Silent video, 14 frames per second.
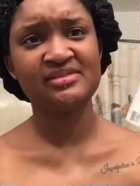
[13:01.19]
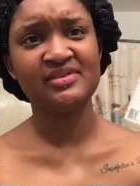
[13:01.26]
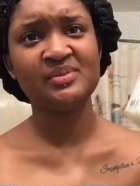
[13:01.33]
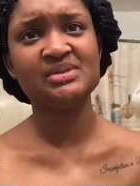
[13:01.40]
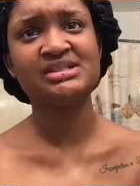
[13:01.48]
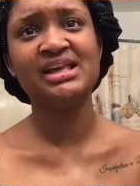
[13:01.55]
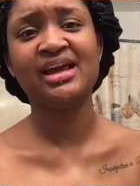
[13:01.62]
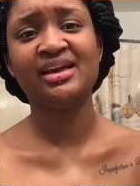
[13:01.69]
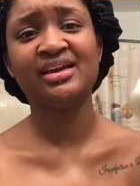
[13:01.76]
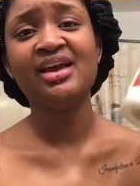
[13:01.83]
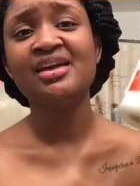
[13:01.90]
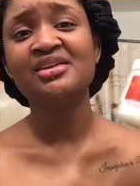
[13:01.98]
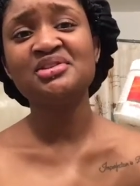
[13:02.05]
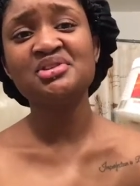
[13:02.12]
It was like
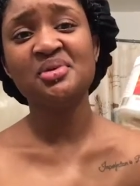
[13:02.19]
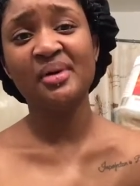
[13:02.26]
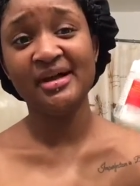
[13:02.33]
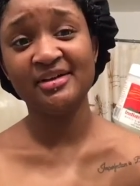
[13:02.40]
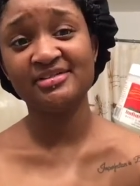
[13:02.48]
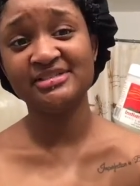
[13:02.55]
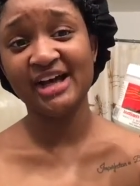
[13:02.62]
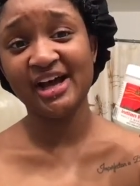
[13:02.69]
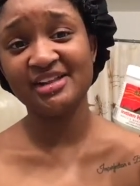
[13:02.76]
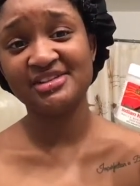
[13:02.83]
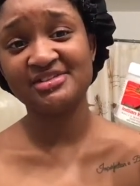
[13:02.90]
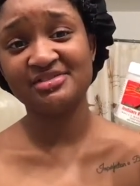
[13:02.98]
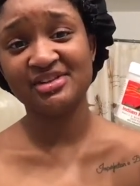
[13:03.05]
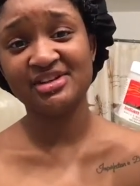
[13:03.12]
$12
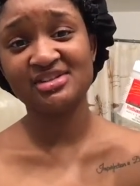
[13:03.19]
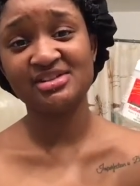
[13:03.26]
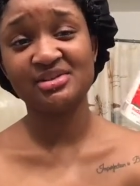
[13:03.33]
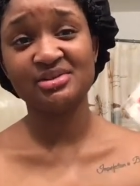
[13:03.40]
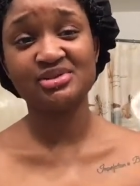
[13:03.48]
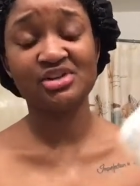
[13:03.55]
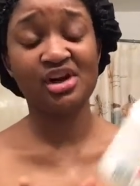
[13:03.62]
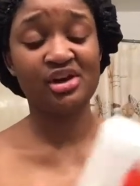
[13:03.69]
for this little jar.